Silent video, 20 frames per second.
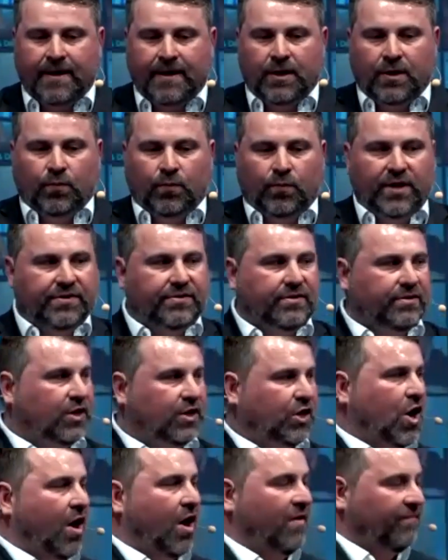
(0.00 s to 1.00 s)
with the
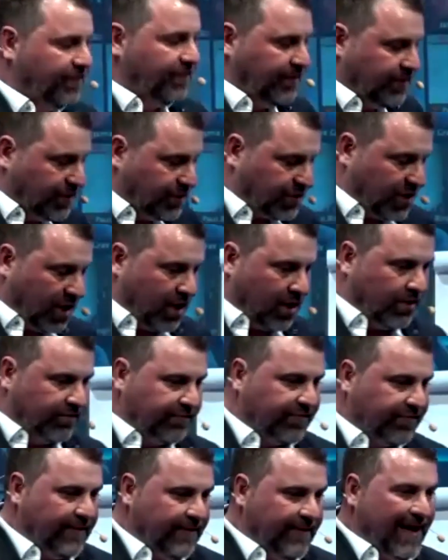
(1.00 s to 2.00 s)
confidence
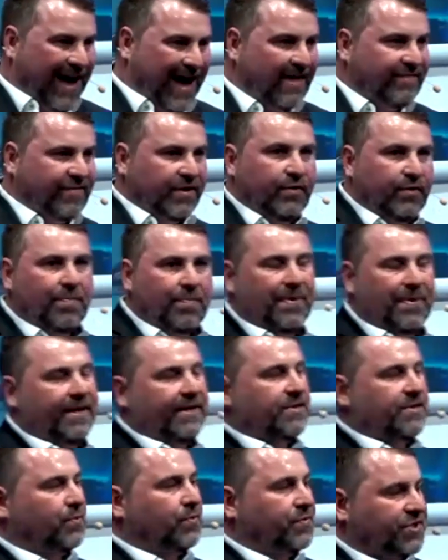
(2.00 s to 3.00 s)
of having a
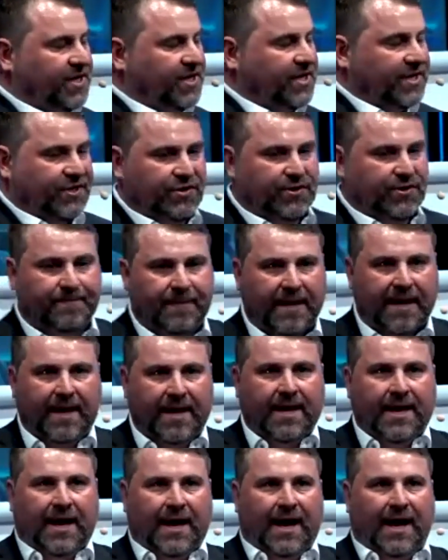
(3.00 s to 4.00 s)
repeatable system.
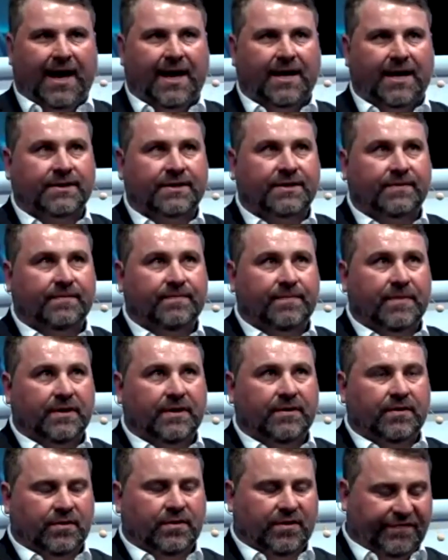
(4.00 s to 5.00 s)
And
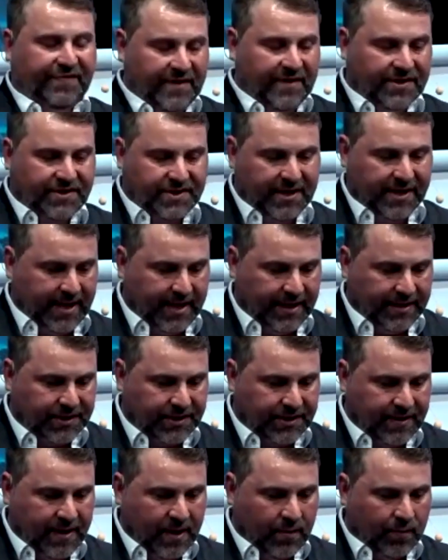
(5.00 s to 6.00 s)
the first thing is,
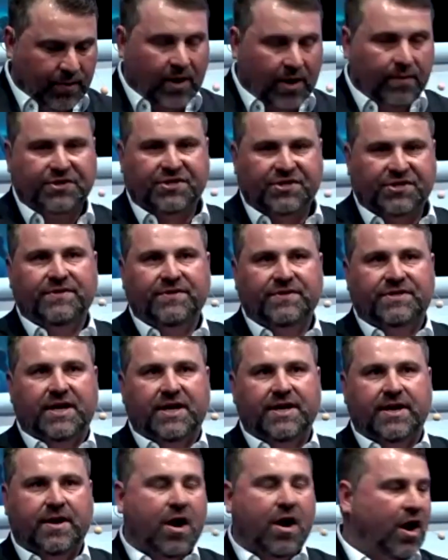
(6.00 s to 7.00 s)
when I was 17
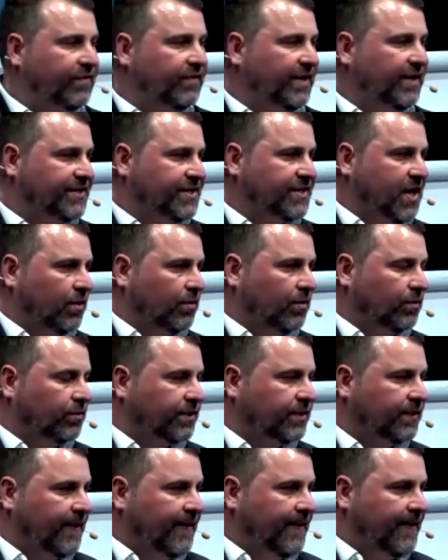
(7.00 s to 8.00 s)
and a half years old,
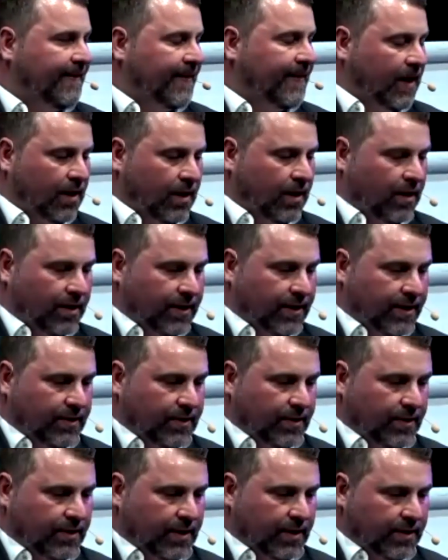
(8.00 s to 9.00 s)
I
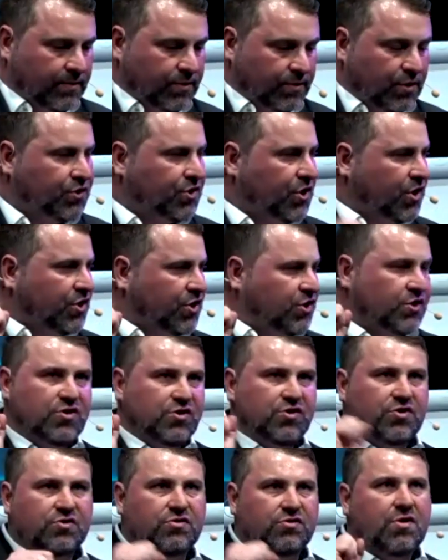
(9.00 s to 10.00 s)
used to
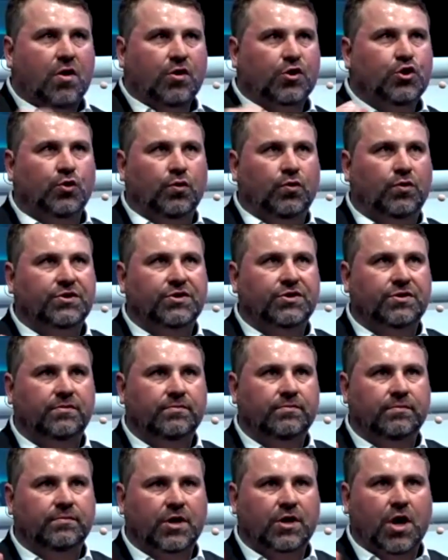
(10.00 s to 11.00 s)
knock doors,
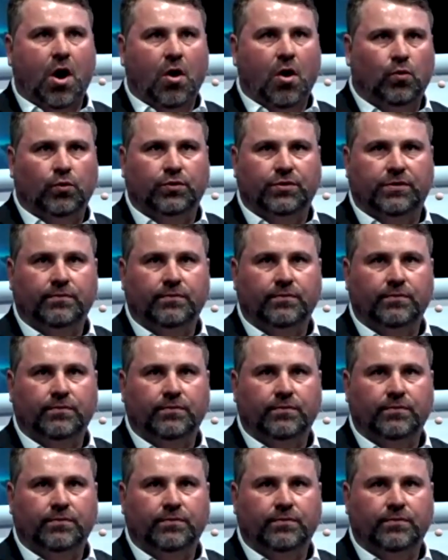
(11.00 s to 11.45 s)
cold.